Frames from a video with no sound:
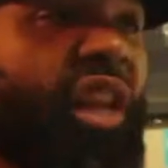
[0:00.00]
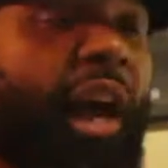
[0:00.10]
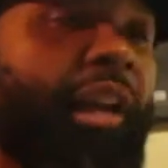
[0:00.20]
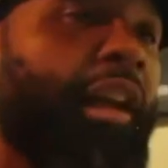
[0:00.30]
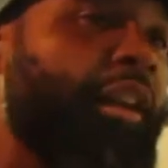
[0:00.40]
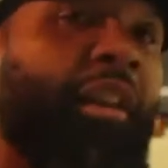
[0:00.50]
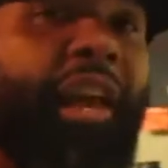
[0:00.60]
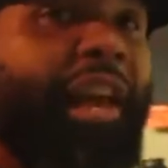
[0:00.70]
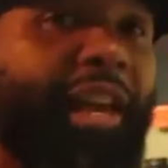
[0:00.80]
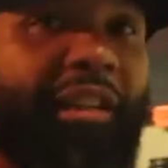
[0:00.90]
sign in,
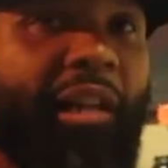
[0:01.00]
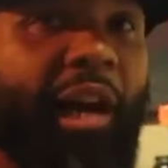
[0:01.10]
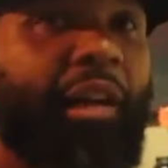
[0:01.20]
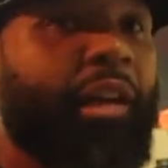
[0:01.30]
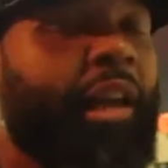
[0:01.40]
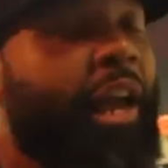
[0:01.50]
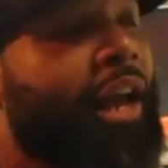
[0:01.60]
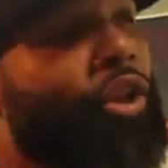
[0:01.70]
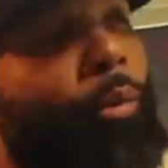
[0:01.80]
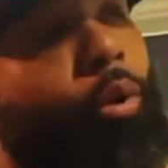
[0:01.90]
hit done,
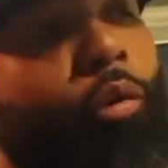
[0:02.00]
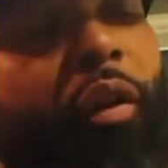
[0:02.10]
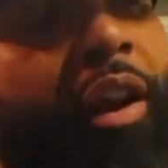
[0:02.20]
and you'll move